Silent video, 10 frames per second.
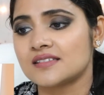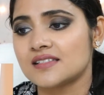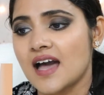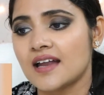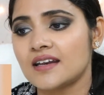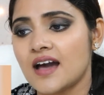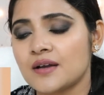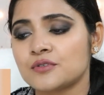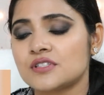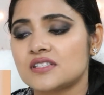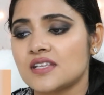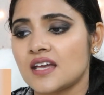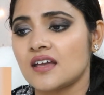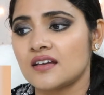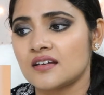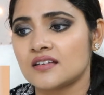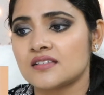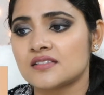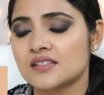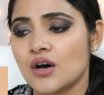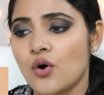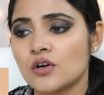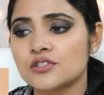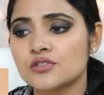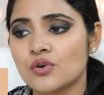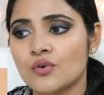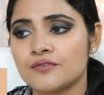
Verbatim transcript: sand i would say is also